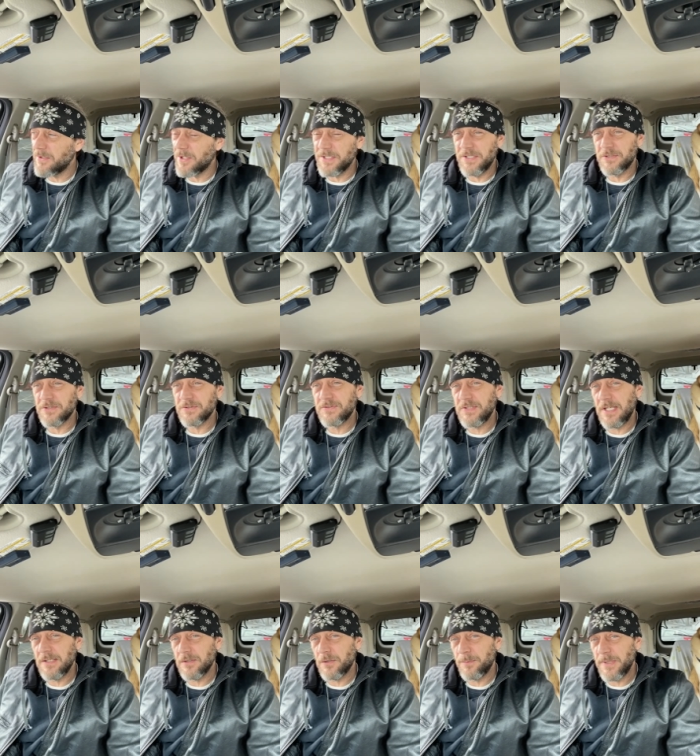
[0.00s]
here and say a
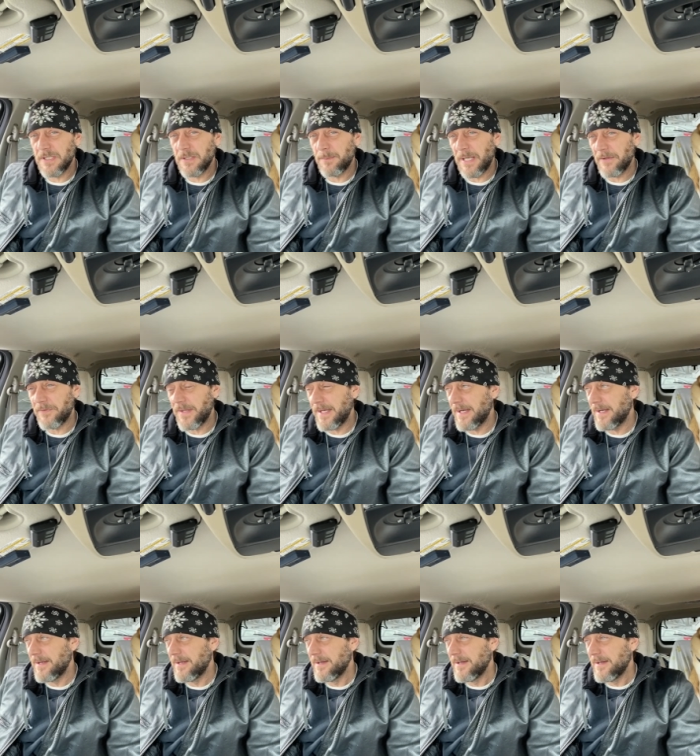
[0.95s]
little bit about that,
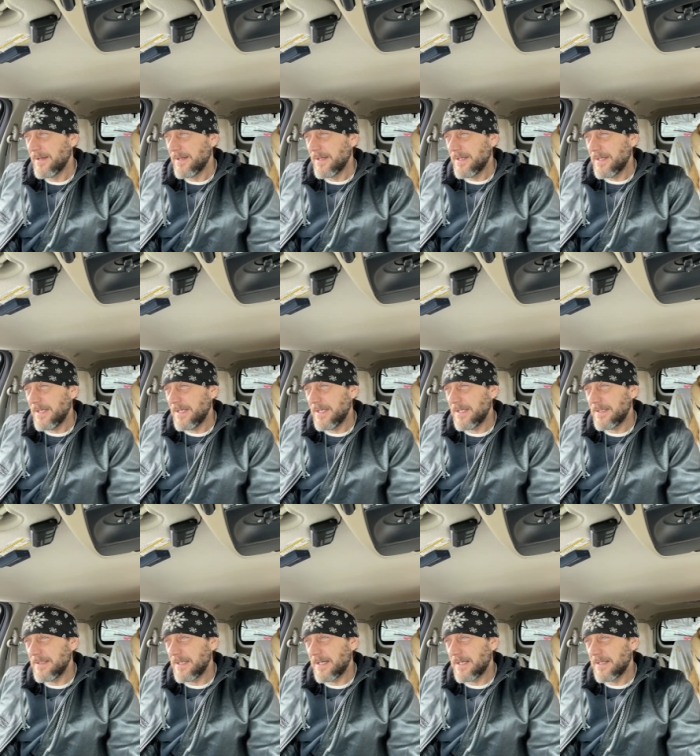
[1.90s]
and
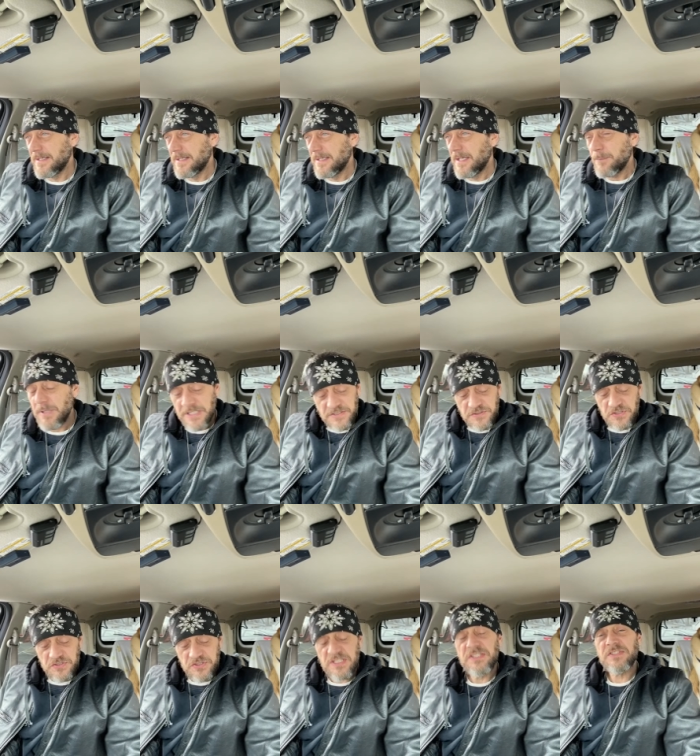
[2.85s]
because it's
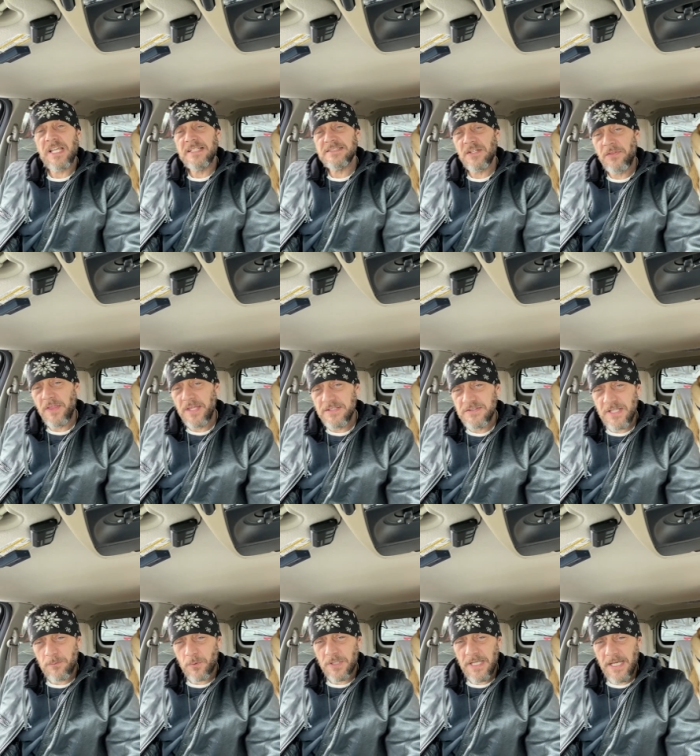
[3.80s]
these kinds of things that
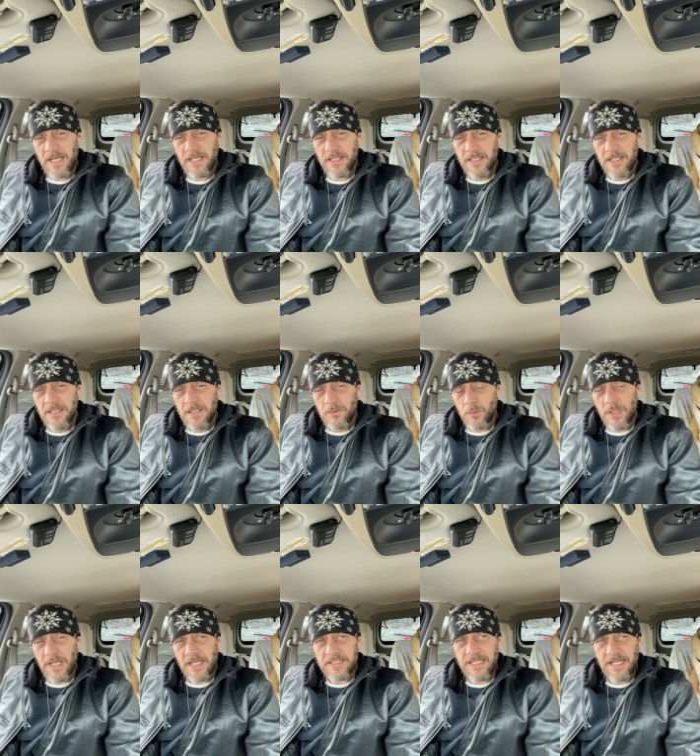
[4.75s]
we're not
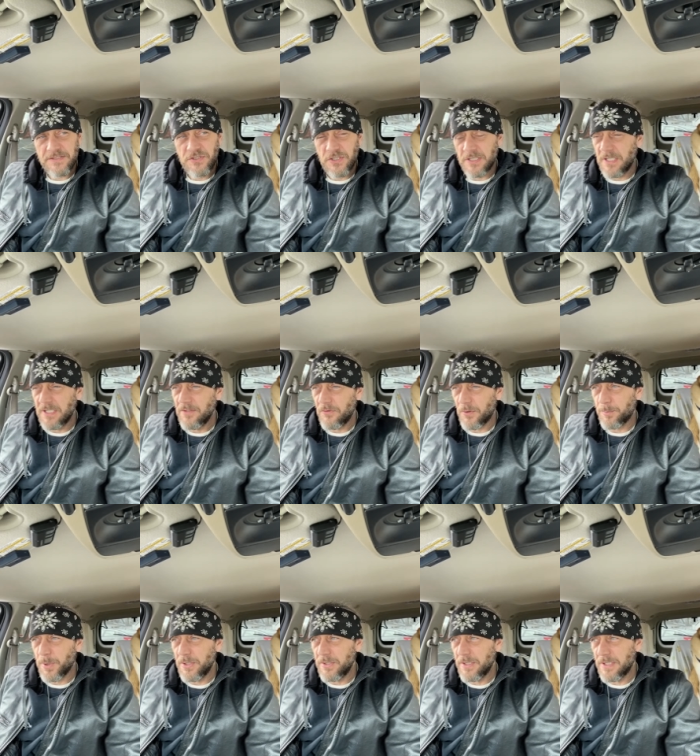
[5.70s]
catching. They're
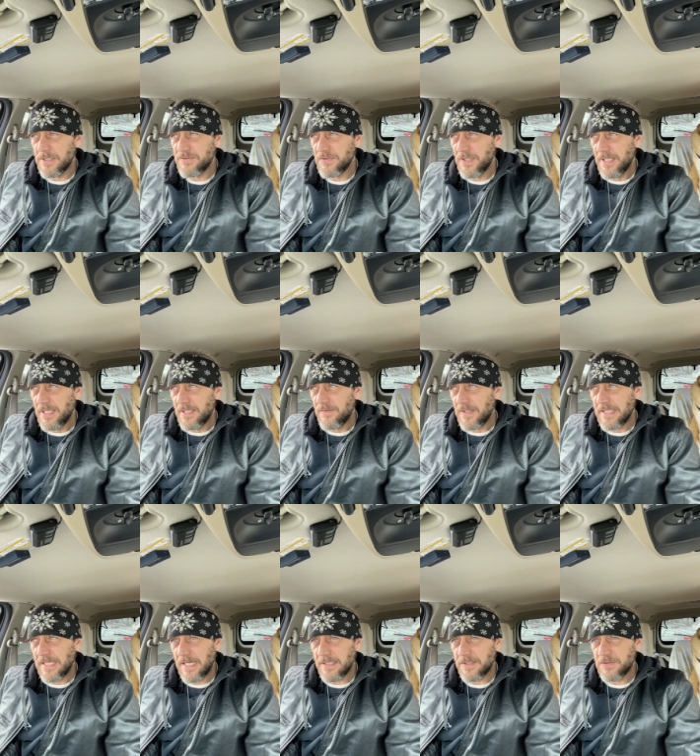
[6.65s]
putting us, they
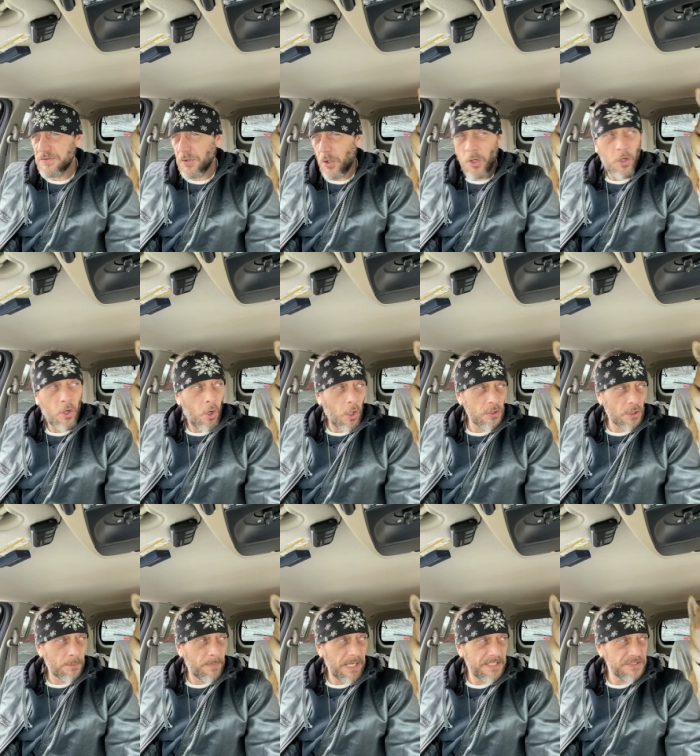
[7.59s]
got us all our
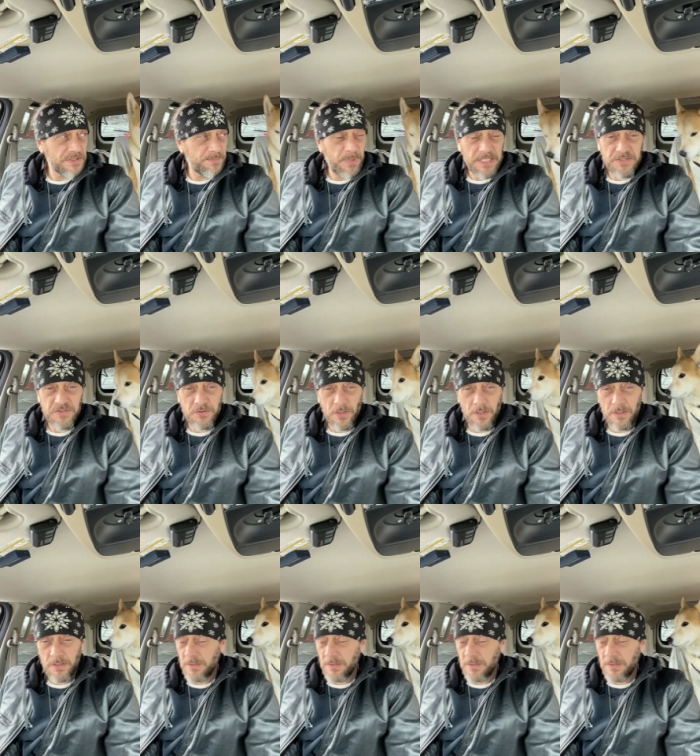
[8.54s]
minds based on, you